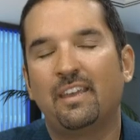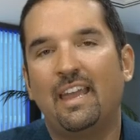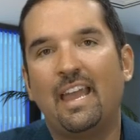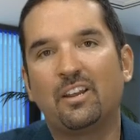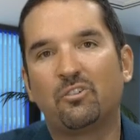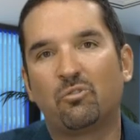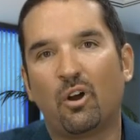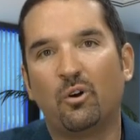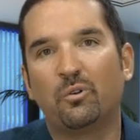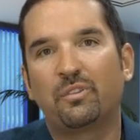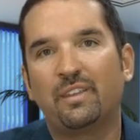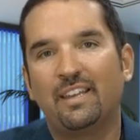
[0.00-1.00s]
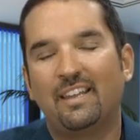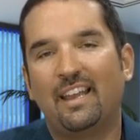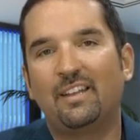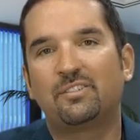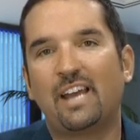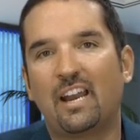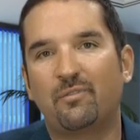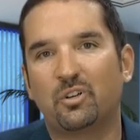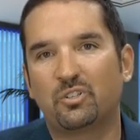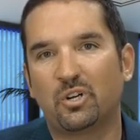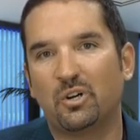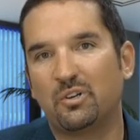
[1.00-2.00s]
and growth inside of your
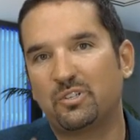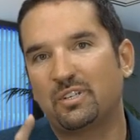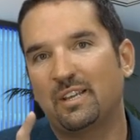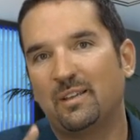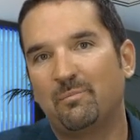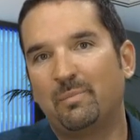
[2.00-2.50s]
church.